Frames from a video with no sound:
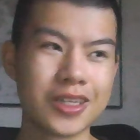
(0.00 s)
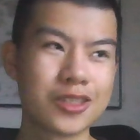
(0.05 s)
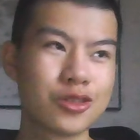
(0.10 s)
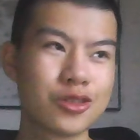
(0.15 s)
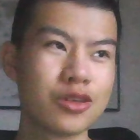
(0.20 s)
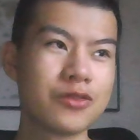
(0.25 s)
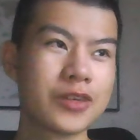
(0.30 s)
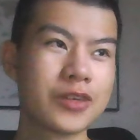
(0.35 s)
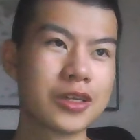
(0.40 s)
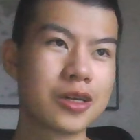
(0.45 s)
So
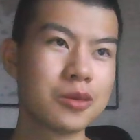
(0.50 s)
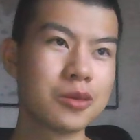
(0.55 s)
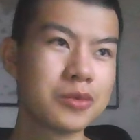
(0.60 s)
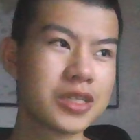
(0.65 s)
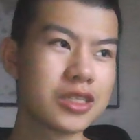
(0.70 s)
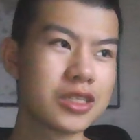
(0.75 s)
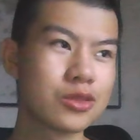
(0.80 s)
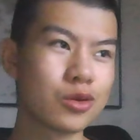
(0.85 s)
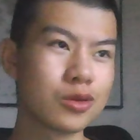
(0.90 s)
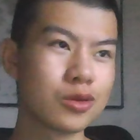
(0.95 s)
if a company
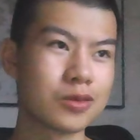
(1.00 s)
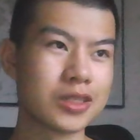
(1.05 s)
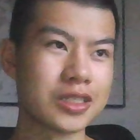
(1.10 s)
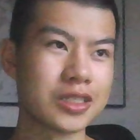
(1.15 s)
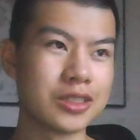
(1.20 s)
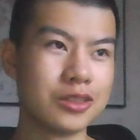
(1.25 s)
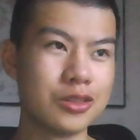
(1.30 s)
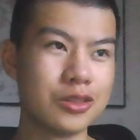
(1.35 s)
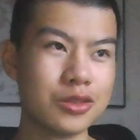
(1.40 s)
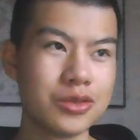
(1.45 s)
is already
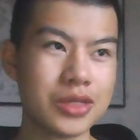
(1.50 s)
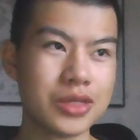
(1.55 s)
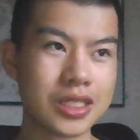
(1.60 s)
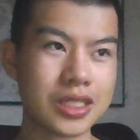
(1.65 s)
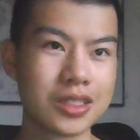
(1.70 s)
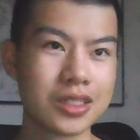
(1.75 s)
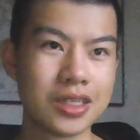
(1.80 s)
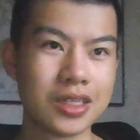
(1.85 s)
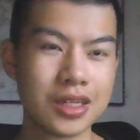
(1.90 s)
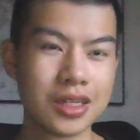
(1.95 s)

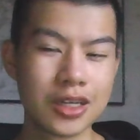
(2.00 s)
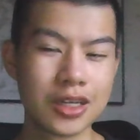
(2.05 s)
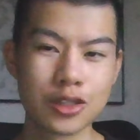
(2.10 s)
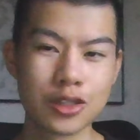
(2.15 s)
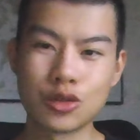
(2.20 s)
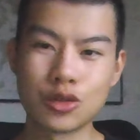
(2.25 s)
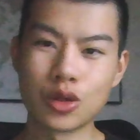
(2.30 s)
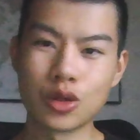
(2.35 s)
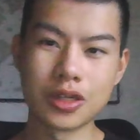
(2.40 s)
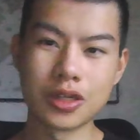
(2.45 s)
doing
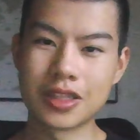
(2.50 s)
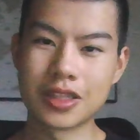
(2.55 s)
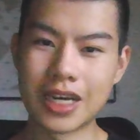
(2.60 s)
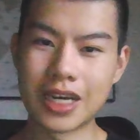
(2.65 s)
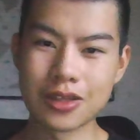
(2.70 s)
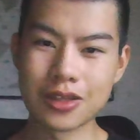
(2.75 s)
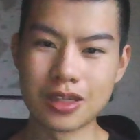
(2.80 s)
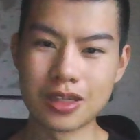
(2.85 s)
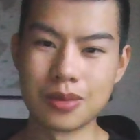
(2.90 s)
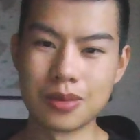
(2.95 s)

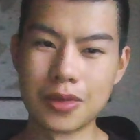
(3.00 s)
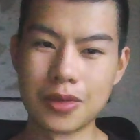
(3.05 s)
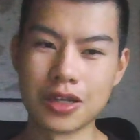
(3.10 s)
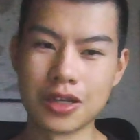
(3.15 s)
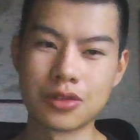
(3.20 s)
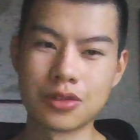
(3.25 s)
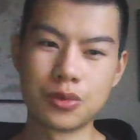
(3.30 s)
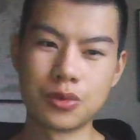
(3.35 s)
200,000 a month,